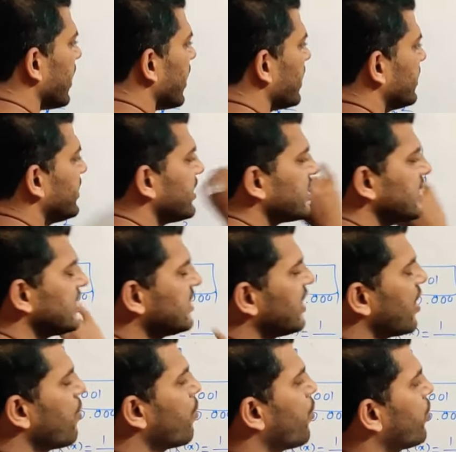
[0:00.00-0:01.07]
A. This is the
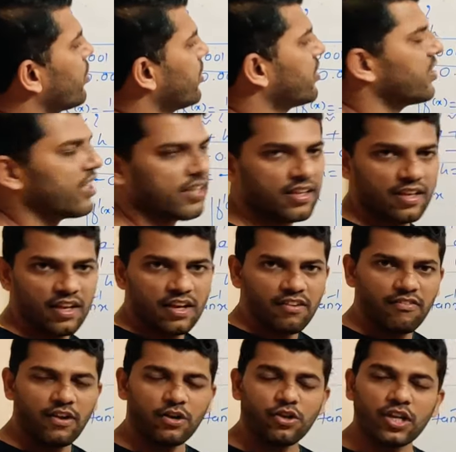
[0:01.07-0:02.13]
important thing.
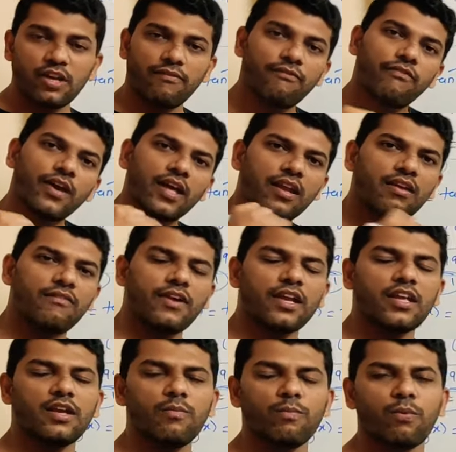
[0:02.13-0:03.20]
We have to give
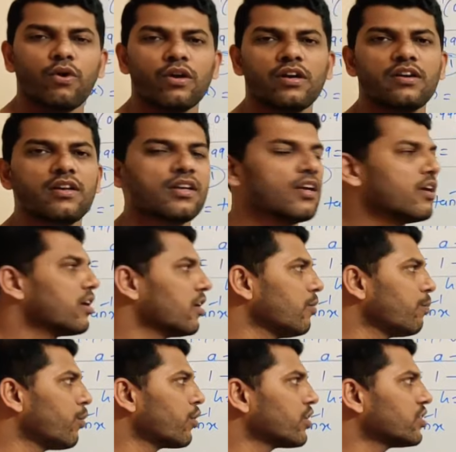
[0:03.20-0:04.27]
very important
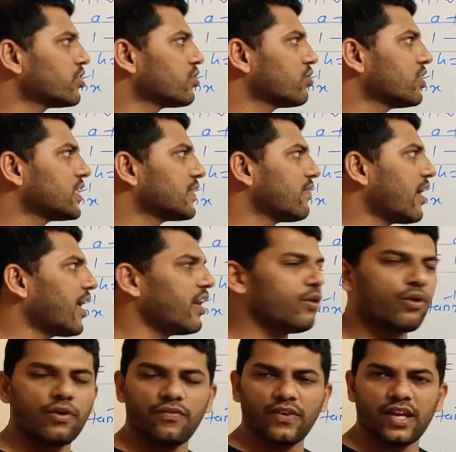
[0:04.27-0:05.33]
importance to this
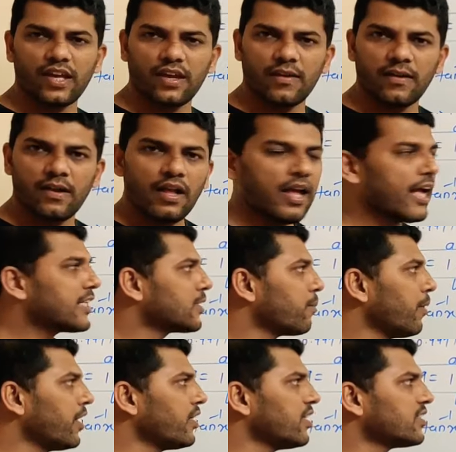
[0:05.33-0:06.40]
value of A, and
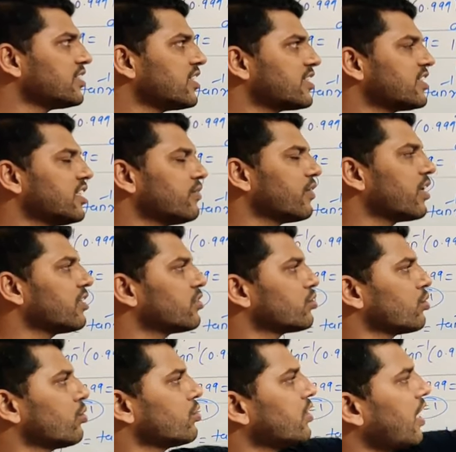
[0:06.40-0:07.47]
split this 61
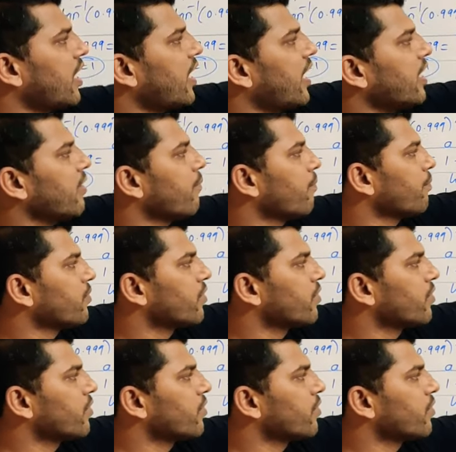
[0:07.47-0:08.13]
so that